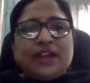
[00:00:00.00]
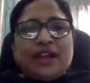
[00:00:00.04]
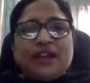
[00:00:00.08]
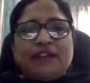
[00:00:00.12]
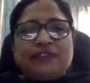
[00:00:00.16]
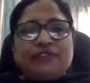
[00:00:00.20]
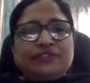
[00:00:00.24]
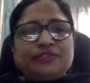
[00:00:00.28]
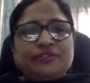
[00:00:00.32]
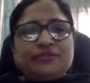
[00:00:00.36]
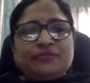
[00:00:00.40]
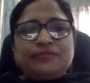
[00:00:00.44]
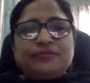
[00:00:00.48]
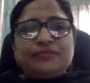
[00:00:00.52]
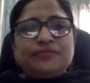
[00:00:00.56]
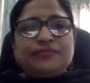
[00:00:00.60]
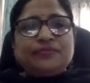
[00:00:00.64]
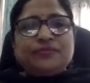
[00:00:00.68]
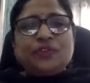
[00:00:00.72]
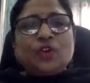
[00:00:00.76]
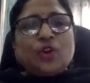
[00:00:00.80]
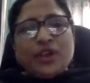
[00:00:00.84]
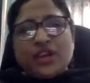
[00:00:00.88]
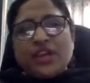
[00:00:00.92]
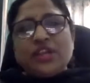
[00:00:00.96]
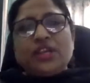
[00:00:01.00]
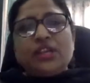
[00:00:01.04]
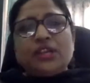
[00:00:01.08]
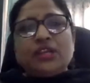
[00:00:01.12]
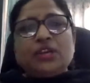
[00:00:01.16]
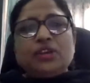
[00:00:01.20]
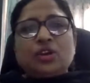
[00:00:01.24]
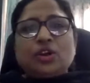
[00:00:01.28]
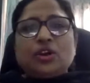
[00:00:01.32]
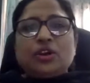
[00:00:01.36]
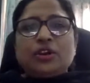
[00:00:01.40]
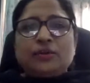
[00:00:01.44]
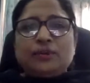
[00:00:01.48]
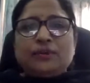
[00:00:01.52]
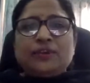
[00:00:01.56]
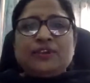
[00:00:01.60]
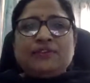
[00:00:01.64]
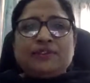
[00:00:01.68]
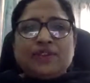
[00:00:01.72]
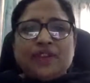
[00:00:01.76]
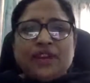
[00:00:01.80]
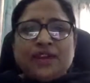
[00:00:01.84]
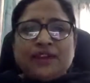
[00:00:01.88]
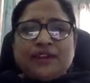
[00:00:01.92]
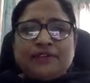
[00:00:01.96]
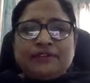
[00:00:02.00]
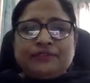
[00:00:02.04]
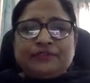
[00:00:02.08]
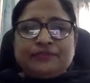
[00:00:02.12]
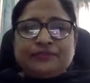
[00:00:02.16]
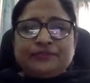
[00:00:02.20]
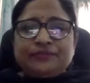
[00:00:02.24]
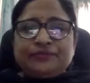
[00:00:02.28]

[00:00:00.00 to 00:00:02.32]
have or any economy will have.